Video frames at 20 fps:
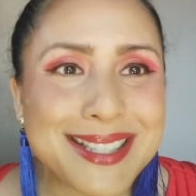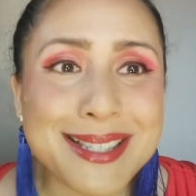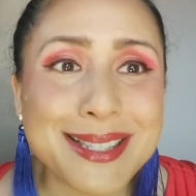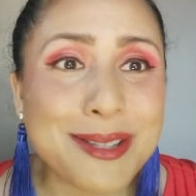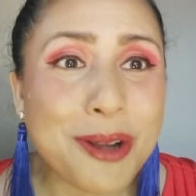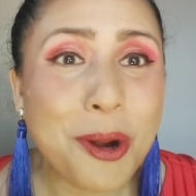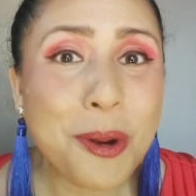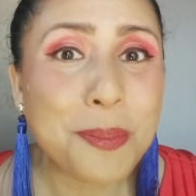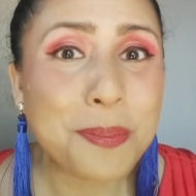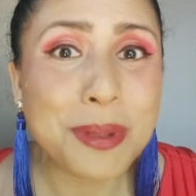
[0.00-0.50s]

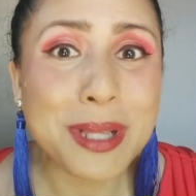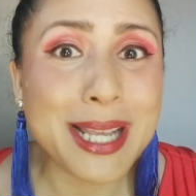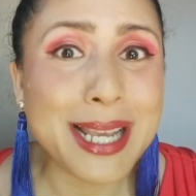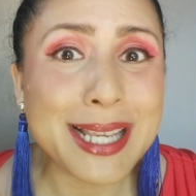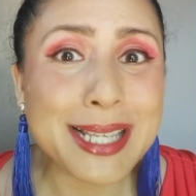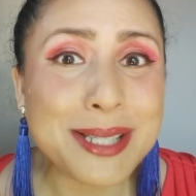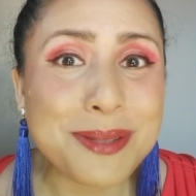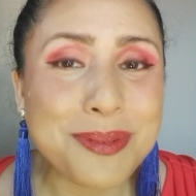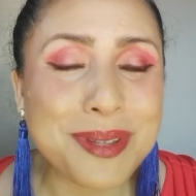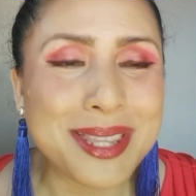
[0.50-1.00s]
So
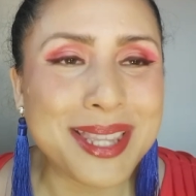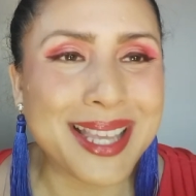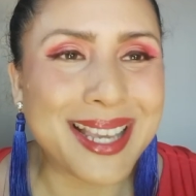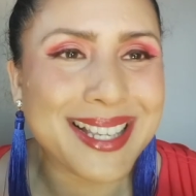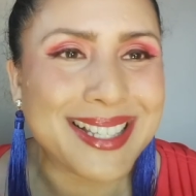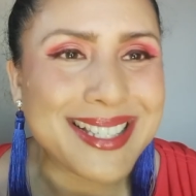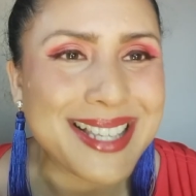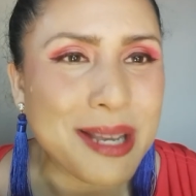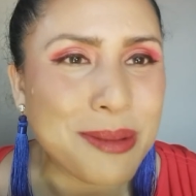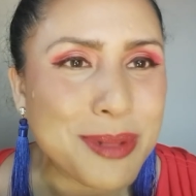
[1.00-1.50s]
pleased with
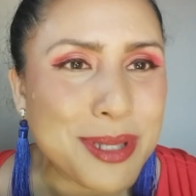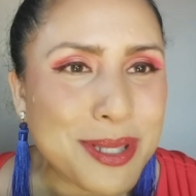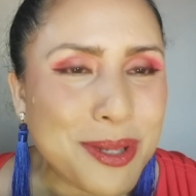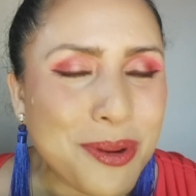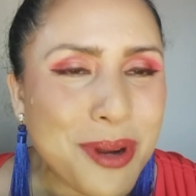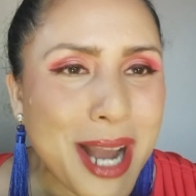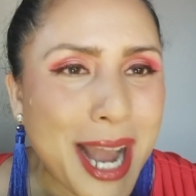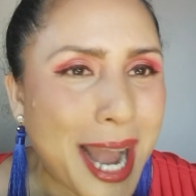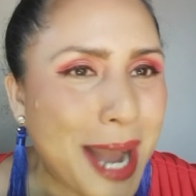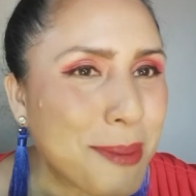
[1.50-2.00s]
this. I'm
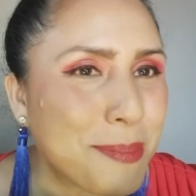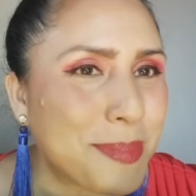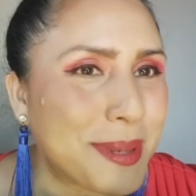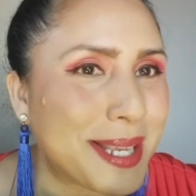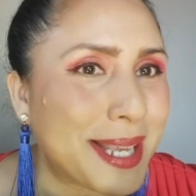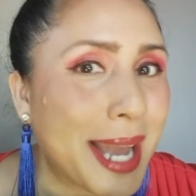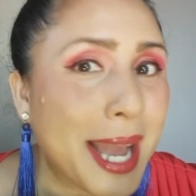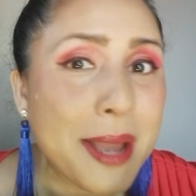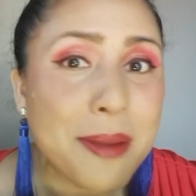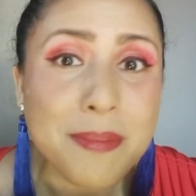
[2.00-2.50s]
so
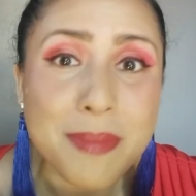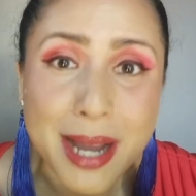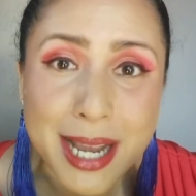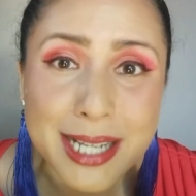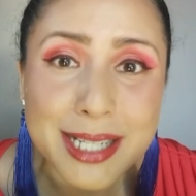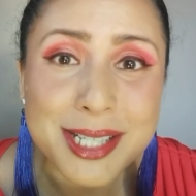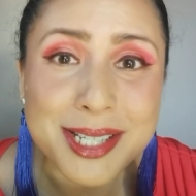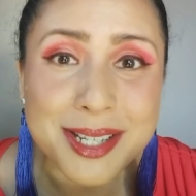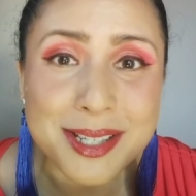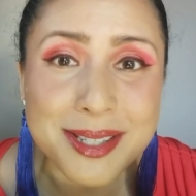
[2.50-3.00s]
happy. I
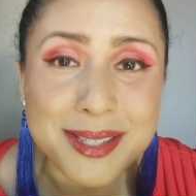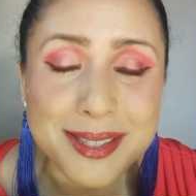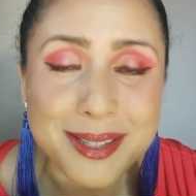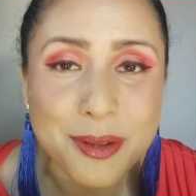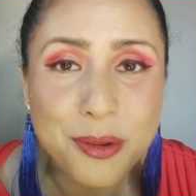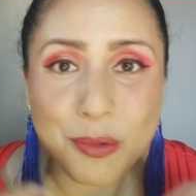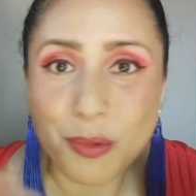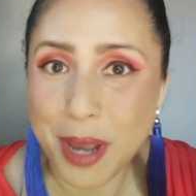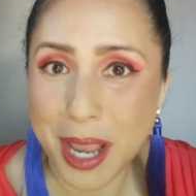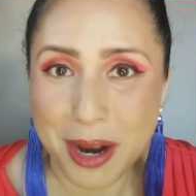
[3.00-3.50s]
might just
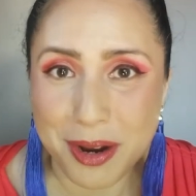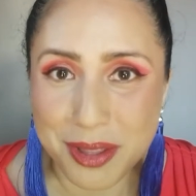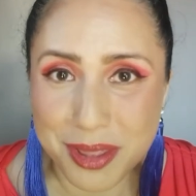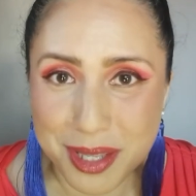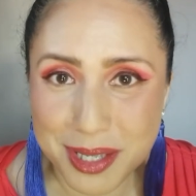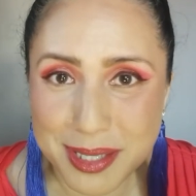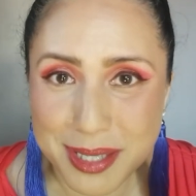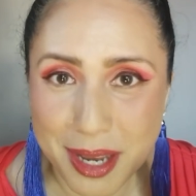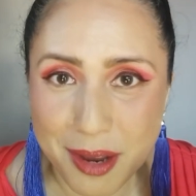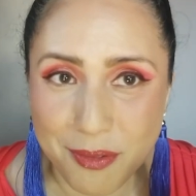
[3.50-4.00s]
wear
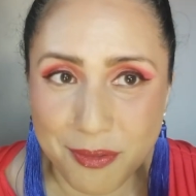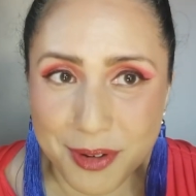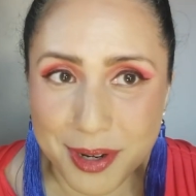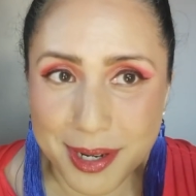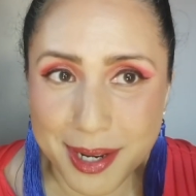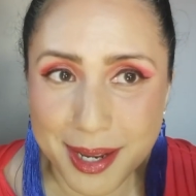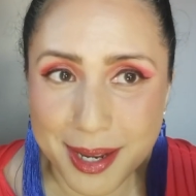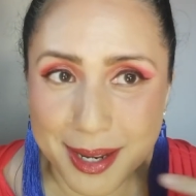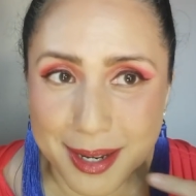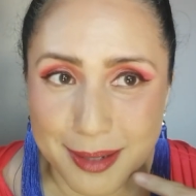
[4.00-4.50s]
this
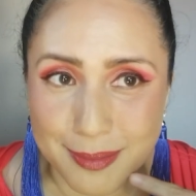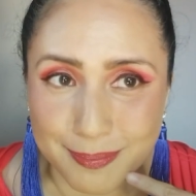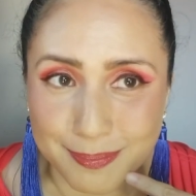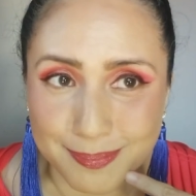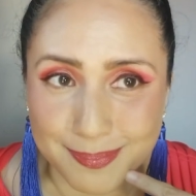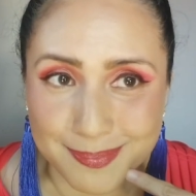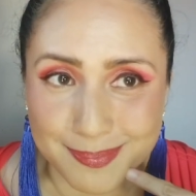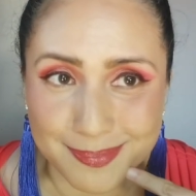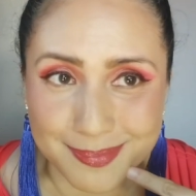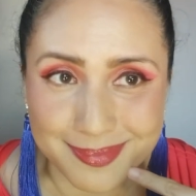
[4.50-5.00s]
every day.
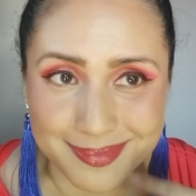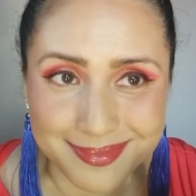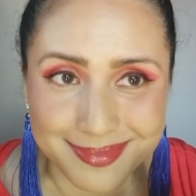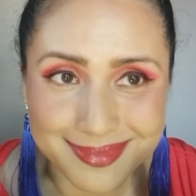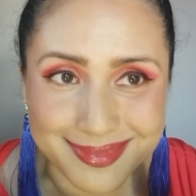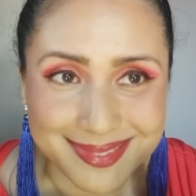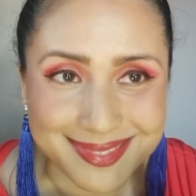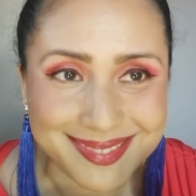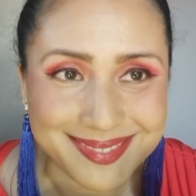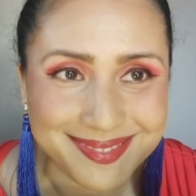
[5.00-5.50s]

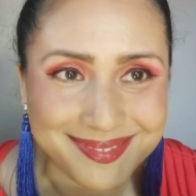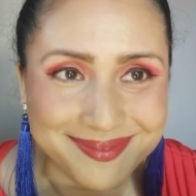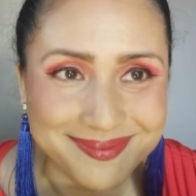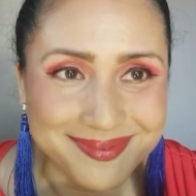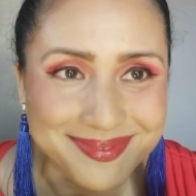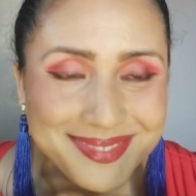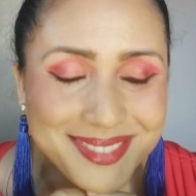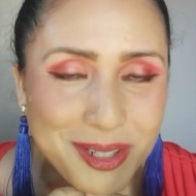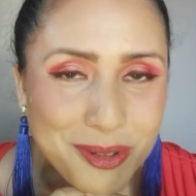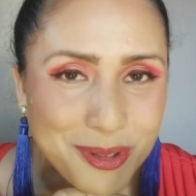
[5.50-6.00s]

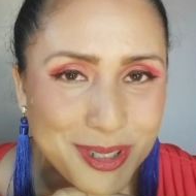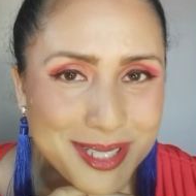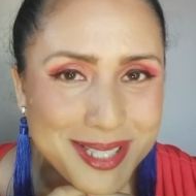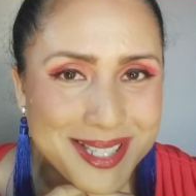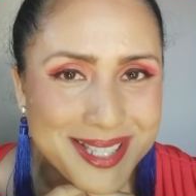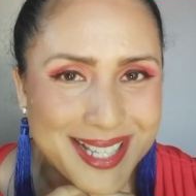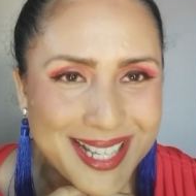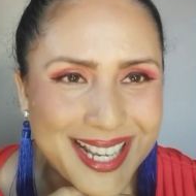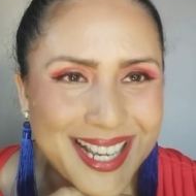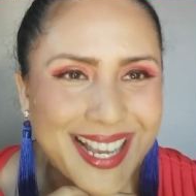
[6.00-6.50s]
We'll
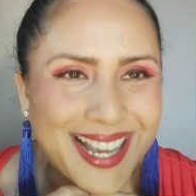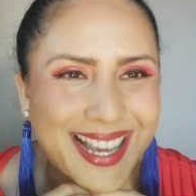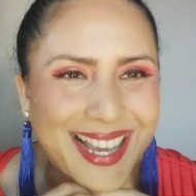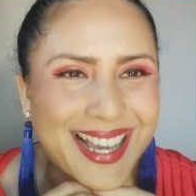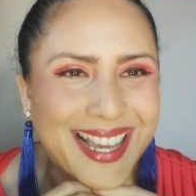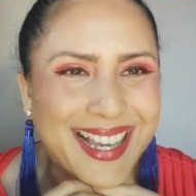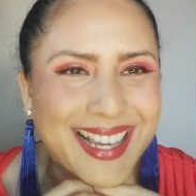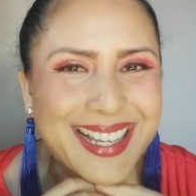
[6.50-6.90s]
see.